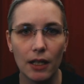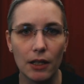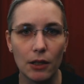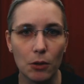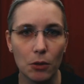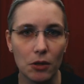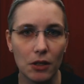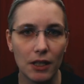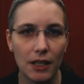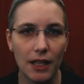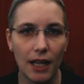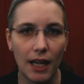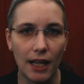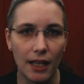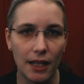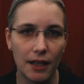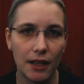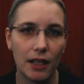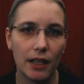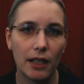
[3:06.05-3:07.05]
usually
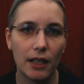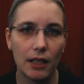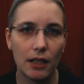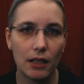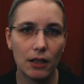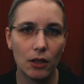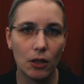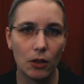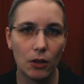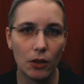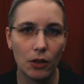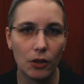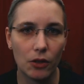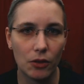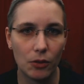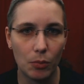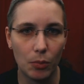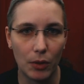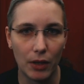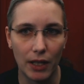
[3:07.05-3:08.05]
either
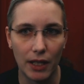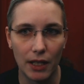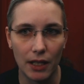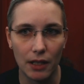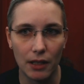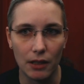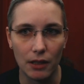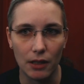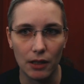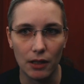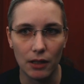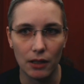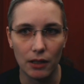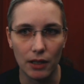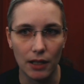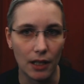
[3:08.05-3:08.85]
caused by uh,